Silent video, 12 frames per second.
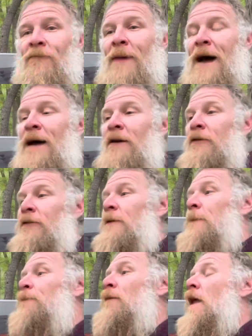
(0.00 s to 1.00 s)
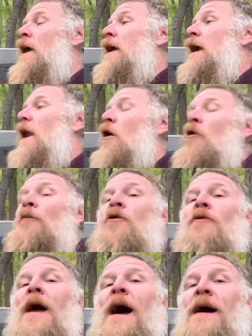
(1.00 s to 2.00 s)
miles. And I hope you
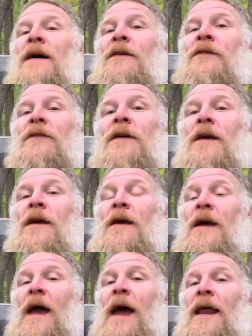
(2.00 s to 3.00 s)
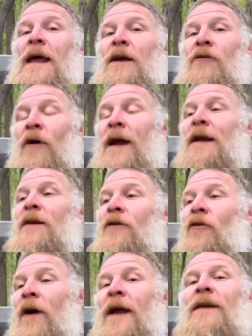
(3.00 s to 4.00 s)
guys Had a great,
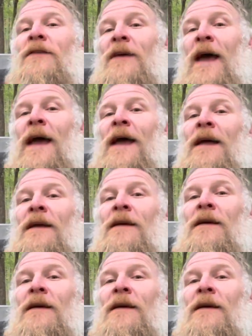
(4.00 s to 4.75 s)
great day.